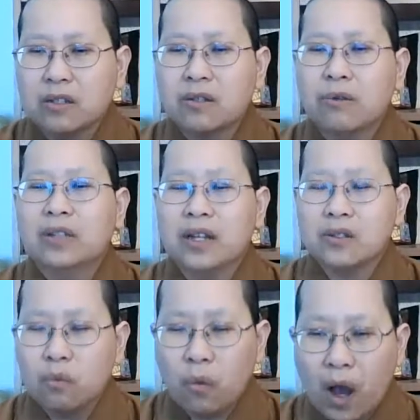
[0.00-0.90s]
So
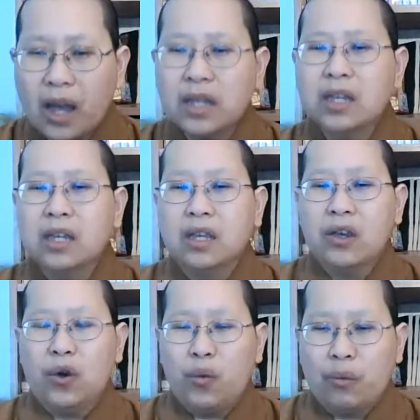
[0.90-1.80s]
that's why
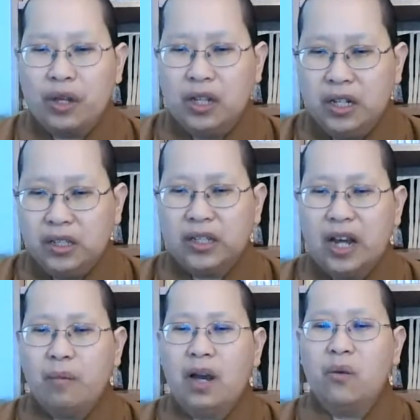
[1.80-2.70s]
when we learn the
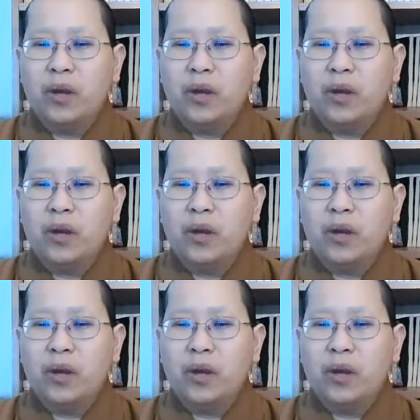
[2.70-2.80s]
Dharma,